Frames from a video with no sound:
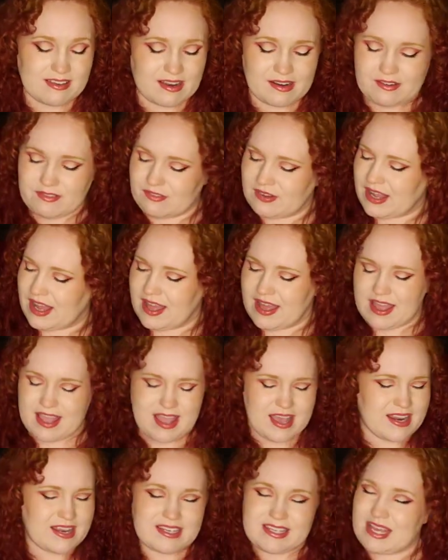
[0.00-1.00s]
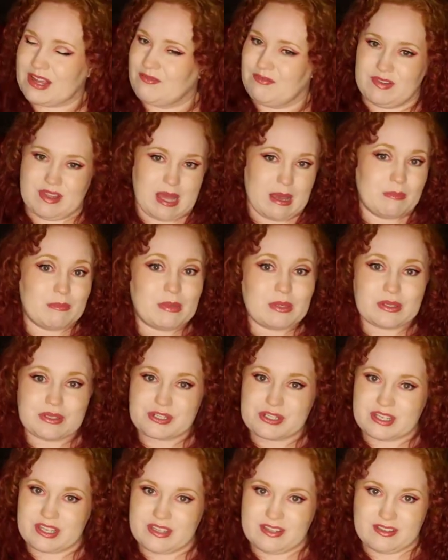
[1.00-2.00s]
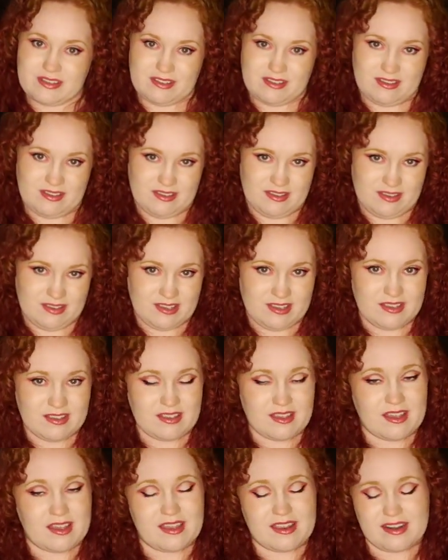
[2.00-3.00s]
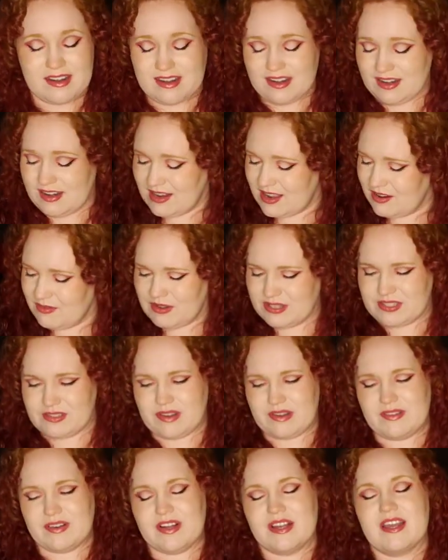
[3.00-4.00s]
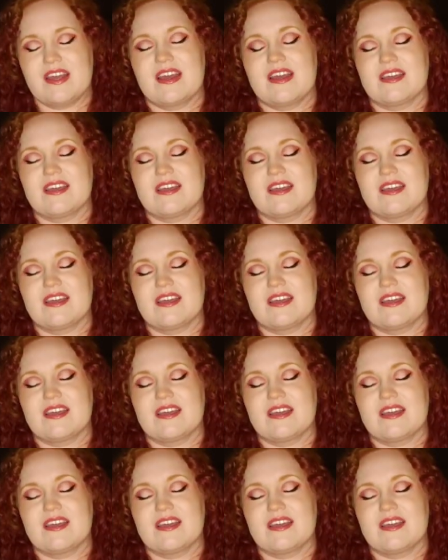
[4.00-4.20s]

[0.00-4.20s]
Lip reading: I don't got any time for that bullshit. None whatsoever.